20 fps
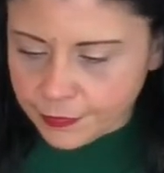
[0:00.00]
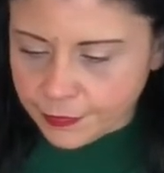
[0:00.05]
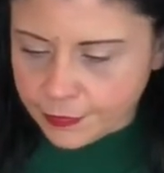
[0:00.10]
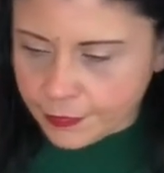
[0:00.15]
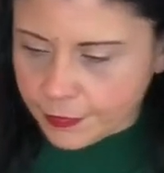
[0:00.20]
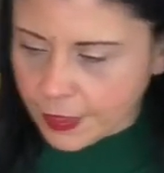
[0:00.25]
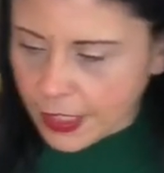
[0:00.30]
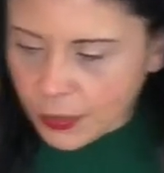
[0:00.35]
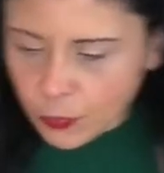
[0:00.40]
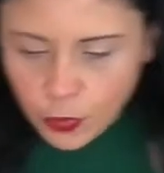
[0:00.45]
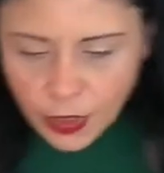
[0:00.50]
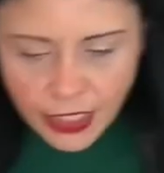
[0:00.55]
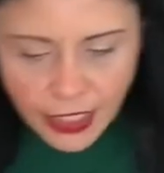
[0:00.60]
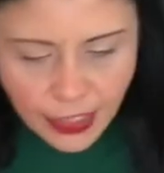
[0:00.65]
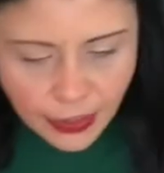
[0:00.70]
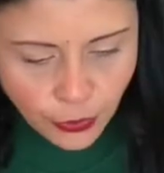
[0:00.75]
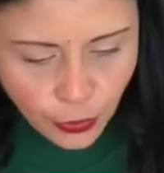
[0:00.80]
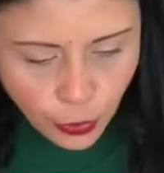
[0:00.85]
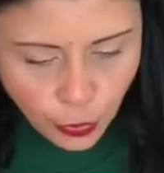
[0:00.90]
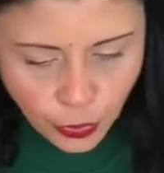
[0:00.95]
And what I
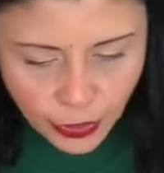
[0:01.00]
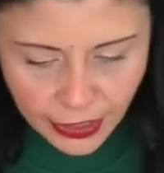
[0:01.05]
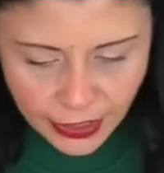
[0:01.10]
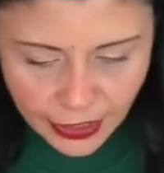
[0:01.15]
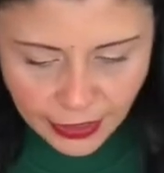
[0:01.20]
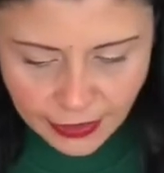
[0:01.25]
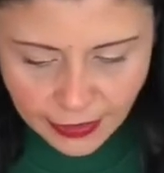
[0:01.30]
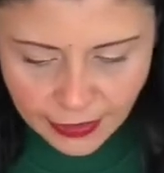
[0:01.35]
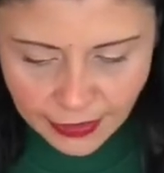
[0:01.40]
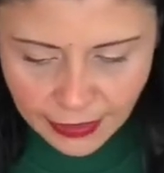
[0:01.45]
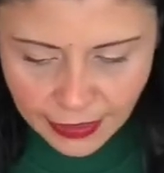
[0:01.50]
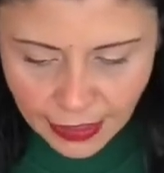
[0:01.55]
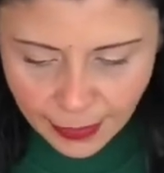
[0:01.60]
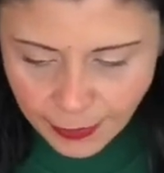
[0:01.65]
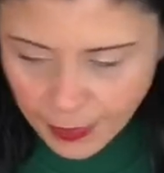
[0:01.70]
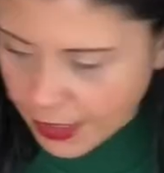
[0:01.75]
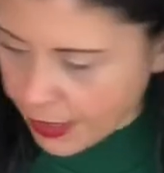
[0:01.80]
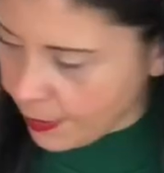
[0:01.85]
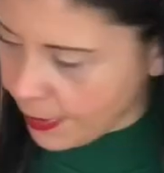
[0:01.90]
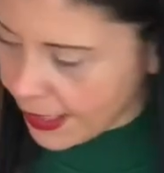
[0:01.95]
do is, I'm
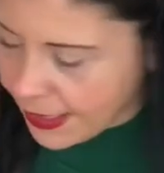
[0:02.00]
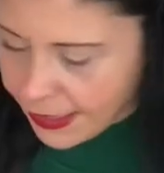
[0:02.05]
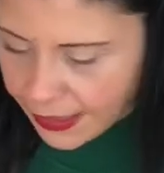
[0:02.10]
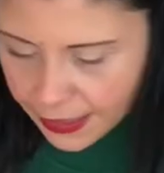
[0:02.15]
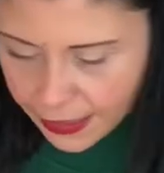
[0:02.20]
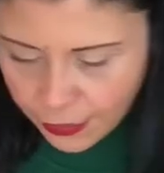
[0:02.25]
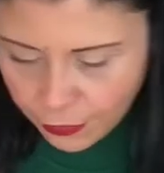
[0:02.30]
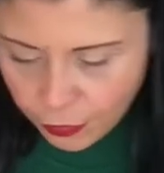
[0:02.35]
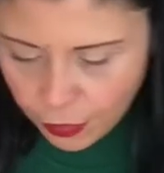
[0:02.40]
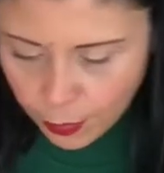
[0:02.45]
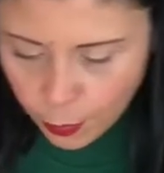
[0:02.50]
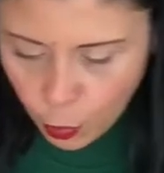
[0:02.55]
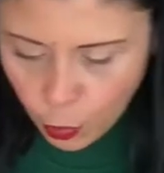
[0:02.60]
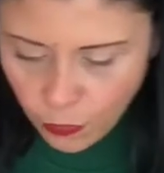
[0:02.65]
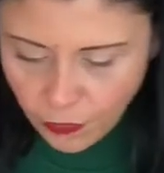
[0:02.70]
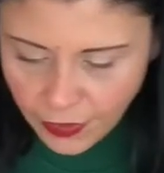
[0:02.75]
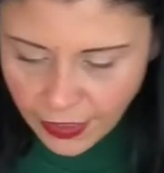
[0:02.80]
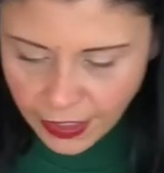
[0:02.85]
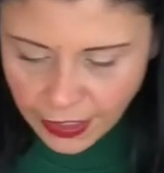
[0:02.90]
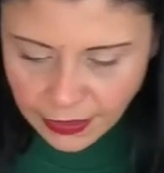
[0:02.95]
gonna basically remove
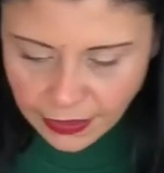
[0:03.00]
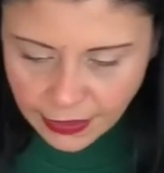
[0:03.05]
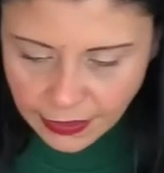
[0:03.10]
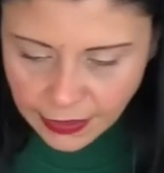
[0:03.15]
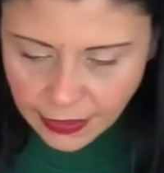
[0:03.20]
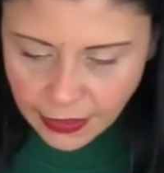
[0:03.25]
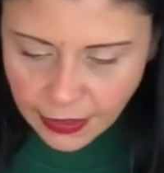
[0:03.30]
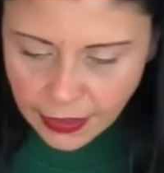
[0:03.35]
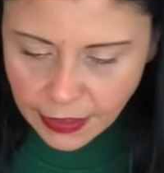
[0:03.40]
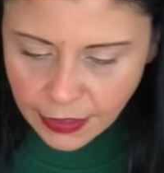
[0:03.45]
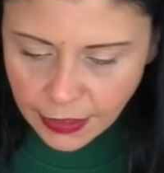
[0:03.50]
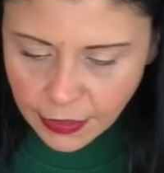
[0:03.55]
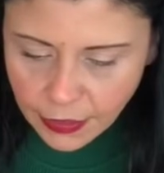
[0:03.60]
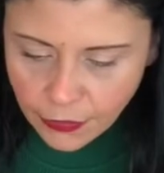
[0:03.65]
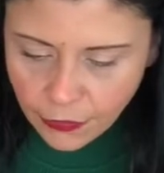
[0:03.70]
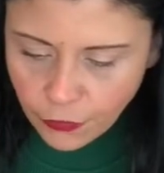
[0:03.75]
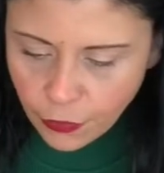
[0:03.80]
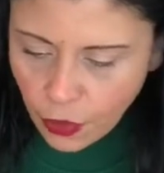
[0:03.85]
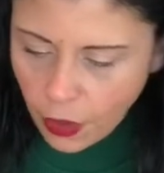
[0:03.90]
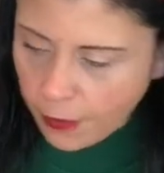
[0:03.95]
it
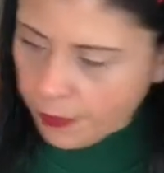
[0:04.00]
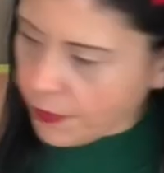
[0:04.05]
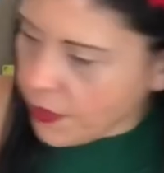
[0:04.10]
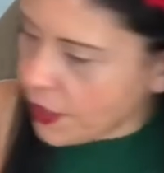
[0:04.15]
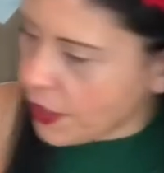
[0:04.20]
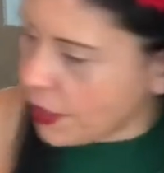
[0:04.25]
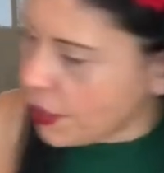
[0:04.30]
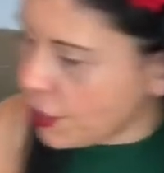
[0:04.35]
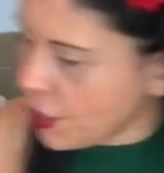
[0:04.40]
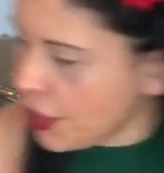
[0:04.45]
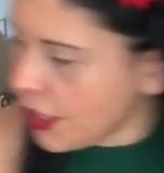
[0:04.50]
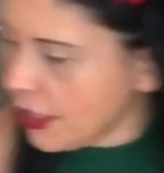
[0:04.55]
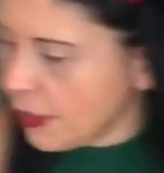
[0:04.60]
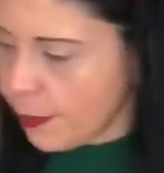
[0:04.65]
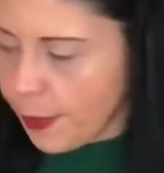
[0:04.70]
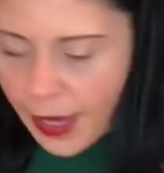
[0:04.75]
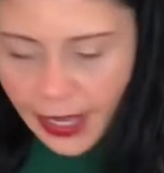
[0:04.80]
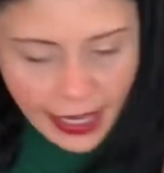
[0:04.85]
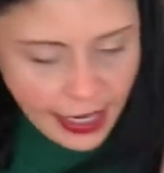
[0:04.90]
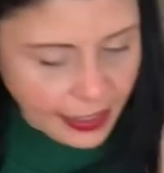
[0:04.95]
from the sheet
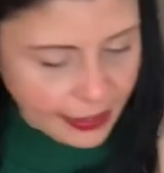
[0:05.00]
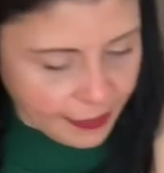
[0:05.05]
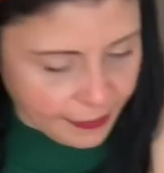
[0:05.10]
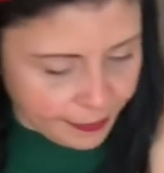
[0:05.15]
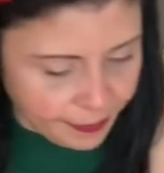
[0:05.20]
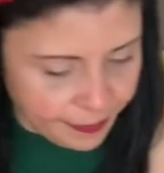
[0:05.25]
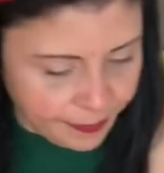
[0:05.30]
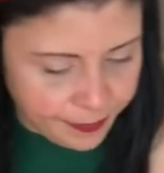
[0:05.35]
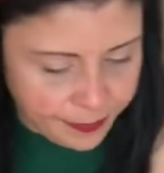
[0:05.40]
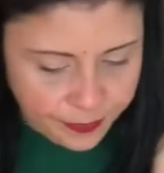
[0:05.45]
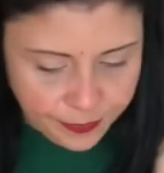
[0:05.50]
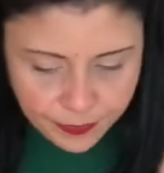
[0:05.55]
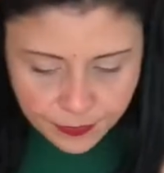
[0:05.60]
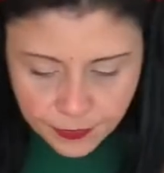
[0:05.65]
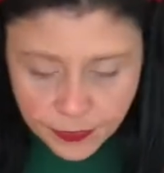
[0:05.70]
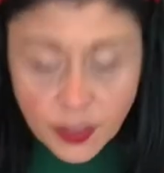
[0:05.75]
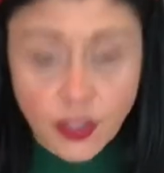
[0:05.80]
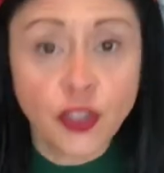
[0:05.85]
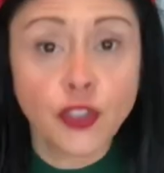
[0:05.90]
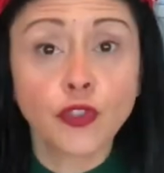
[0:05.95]
pan
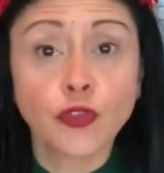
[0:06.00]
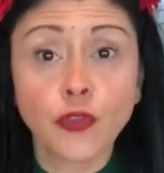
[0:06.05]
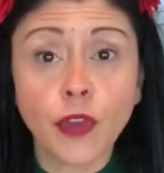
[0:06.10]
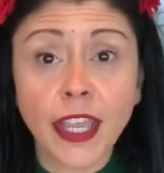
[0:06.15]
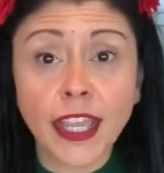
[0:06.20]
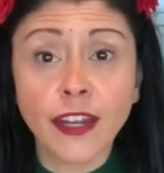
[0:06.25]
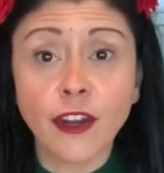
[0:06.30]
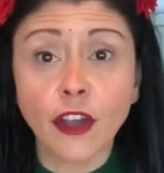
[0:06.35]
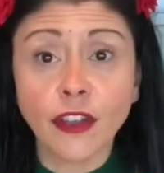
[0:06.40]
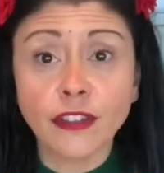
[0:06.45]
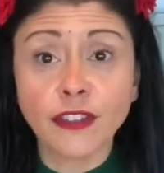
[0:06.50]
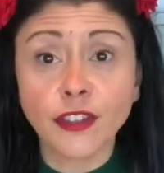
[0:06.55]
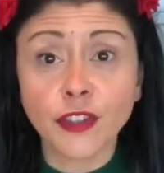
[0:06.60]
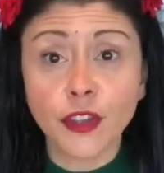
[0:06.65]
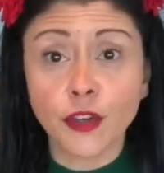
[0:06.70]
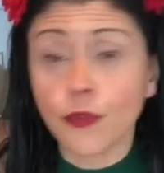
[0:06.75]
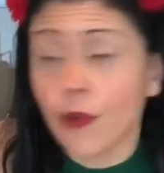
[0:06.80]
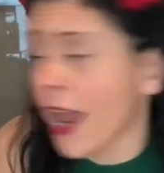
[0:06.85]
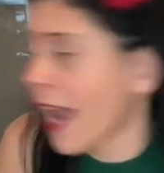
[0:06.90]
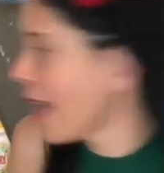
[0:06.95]
straight onto the
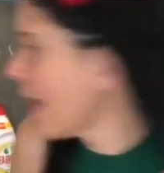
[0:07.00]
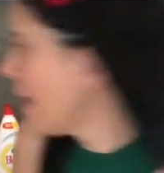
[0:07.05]
rack.